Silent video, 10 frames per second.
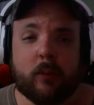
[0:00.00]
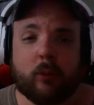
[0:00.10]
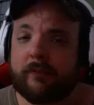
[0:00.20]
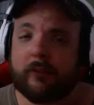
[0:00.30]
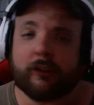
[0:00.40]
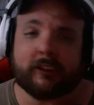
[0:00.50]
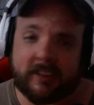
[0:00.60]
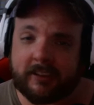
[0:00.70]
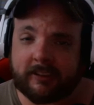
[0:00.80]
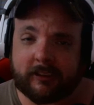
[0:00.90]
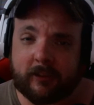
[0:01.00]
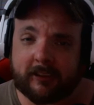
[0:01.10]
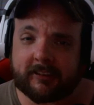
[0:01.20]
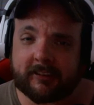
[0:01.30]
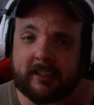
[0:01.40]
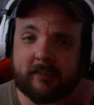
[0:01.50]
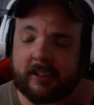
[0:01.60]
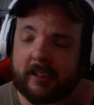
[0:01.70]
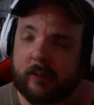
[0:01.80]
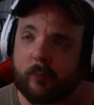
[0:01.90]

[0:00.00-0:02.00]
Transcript: well if you send it to us and everything,